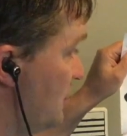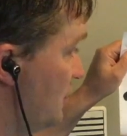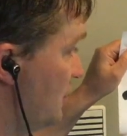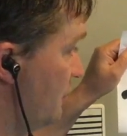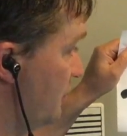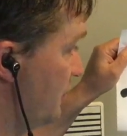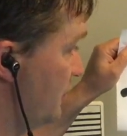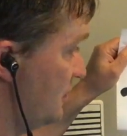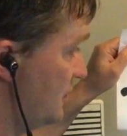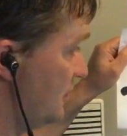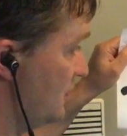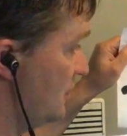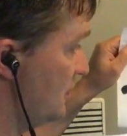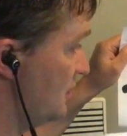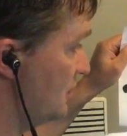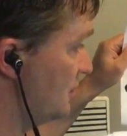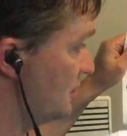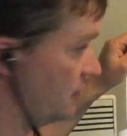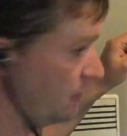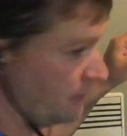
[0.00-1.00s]
teary,
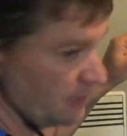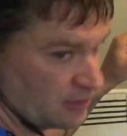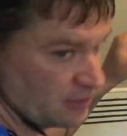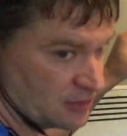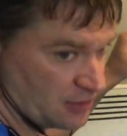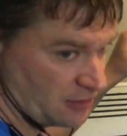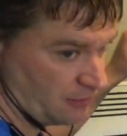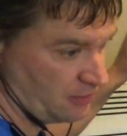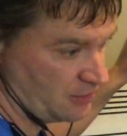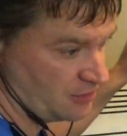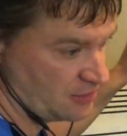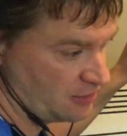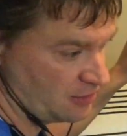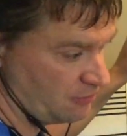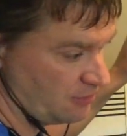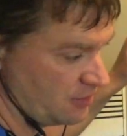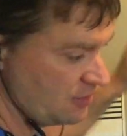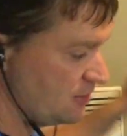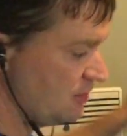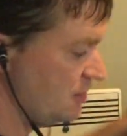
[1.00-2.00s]
tee, teary, teary,
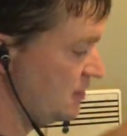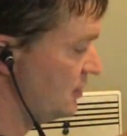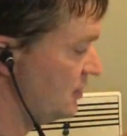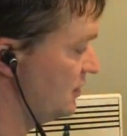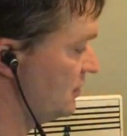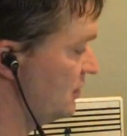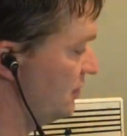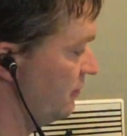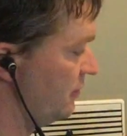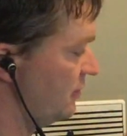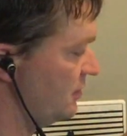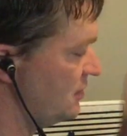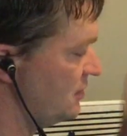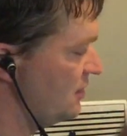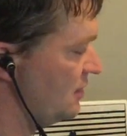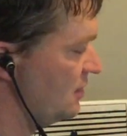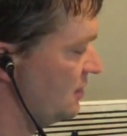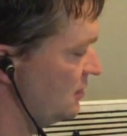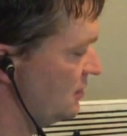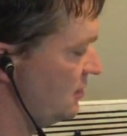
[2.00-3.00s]
teary, tee, teary,
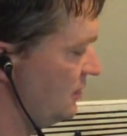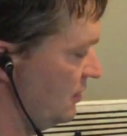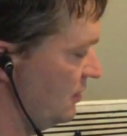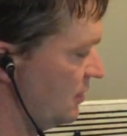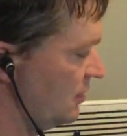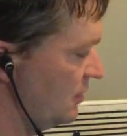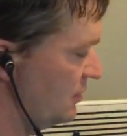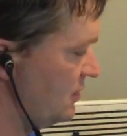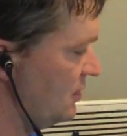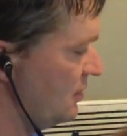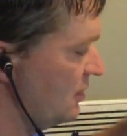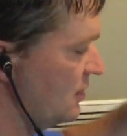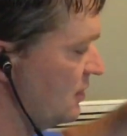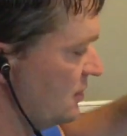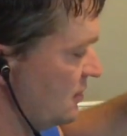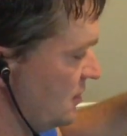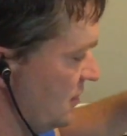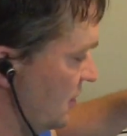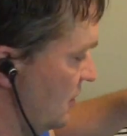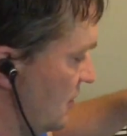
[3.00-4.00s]
tee, tee, tee,
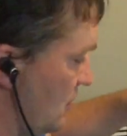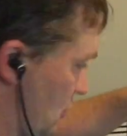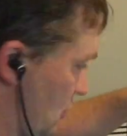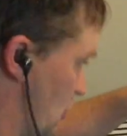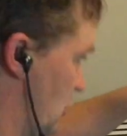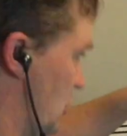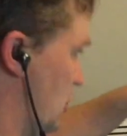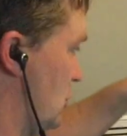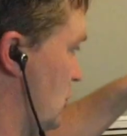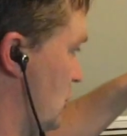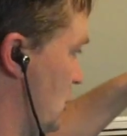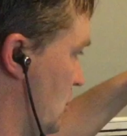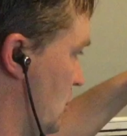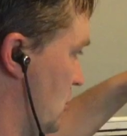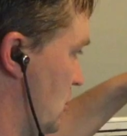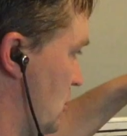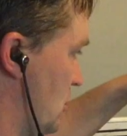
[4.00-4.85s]
tee, tee, tee,